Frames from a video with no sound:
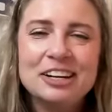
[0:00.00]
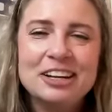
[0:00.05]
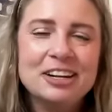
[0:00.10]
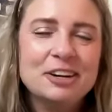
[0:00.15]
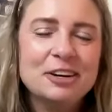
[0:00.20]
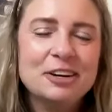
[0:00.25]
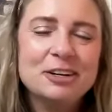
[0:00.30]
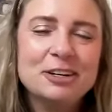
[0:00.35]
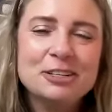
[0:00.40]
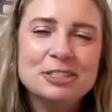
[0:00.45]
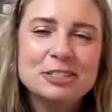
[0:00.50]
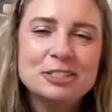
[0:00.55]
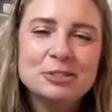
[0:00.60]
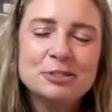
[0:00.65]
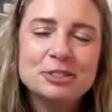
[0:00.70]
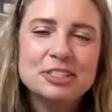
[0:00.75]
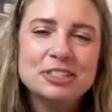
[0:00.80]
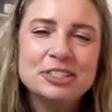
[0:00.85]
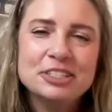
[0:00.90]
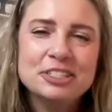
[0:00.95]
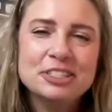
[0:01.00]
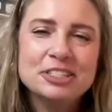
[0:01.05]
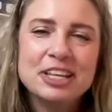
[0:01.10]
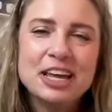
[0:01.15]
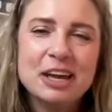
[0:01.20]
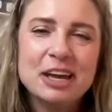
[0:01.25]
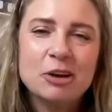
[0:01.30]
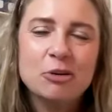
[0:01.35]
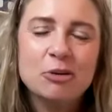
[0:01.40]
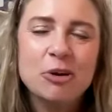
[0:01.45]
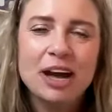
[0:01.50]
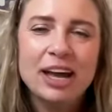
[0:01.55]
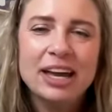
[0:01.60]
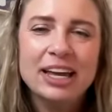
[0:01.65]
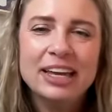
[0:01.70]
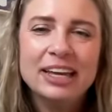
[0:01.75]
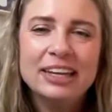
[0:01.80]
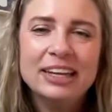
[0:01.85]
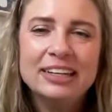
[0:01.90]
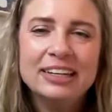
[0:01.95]
And hers was just that
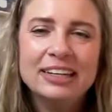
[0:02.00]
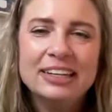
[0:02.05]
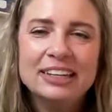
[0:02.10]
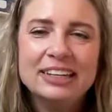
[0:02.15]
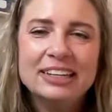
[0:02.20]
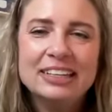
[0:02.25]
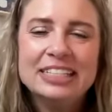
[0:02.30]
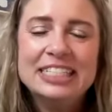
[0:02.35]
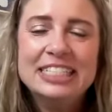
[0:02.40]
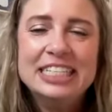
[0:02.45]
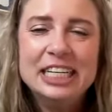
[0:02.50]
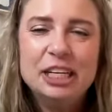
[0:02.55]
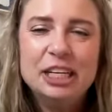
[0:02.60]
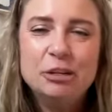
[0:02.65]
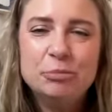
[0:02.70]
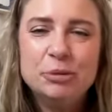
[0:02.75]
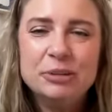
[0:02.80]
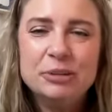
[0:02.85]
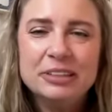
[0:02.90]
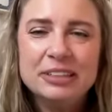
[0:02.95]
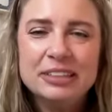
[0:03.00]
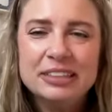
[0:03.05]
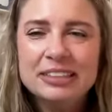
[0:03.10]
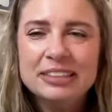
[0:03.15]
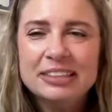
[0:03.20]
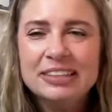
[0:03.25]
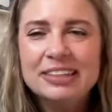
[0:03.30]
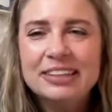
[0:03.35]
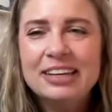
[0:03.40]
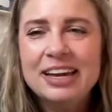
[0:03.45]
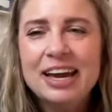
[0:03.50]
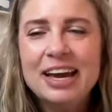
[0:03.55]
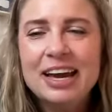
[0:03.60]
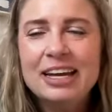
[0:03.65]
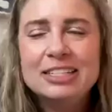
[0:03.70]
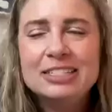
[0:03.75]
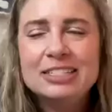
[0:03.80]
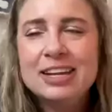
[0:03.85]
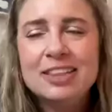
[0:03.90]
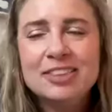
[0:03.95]
quiet, deep. Yeah. And
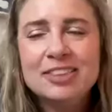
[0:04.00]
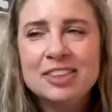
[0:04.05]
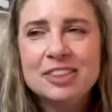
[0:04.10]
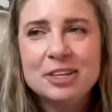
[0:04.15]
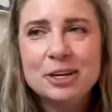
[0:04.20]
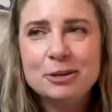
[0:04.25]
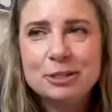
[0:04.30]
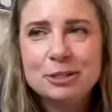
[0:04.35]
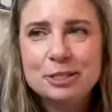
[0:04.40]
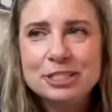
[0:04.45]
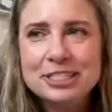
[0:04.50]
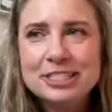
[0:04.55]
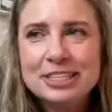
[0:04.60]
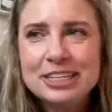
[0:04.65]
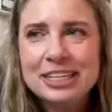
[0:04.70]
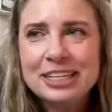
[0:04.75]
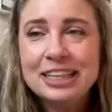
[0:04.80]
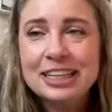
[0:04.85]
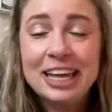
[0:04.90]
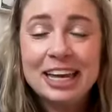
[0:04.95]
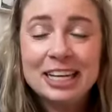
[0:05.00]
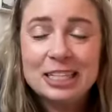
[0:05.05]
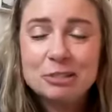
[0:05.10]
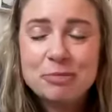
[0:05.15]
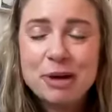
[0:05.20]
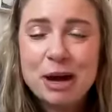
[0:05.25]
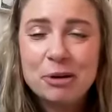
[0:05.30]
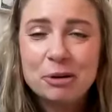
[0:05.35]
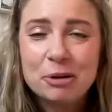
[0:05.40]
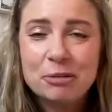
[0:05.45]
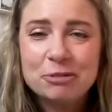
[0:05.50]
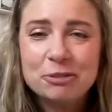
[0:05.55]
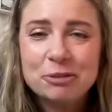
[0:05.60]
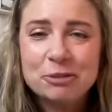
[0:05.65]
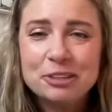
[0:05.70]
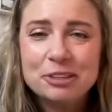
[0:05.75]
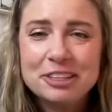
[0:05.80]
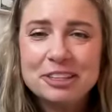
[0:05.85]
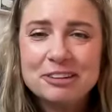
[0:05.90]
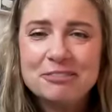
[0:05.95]
it's not that the ocean's any less
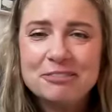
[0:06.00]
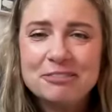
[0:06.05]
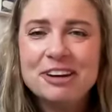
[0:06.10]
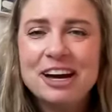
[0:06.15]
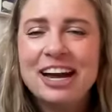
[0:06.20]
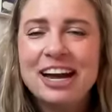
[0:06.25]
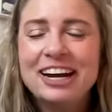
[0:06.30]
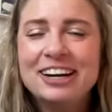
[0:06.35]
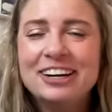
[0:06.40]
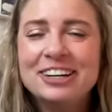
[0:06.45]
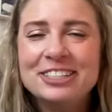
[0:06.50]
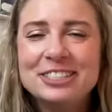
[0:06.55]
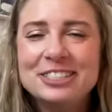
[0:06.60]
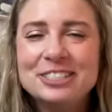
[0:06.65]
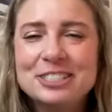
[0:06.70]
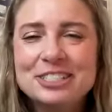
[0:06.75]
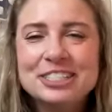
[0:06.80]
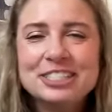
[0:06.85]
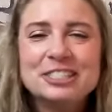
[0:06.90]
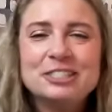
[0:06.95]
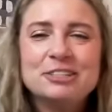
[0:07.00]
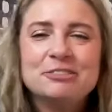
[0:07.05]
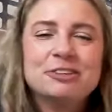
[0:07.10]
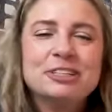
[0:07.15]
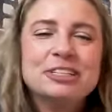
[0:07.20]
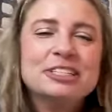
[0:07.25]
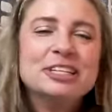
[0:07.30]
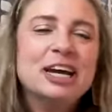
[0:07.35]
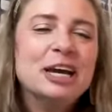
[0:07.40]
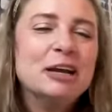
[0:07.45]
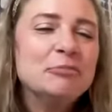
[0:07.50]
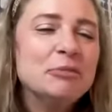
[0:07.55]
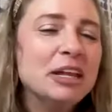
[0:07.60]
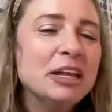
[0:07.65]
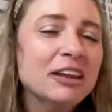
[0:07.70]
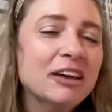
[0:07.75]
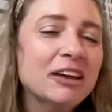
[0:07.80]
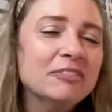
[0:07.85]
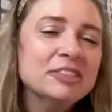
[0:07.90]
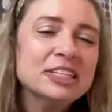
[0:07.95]
powerful than fire. It's just a different type. I
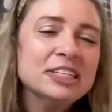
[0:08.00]
loved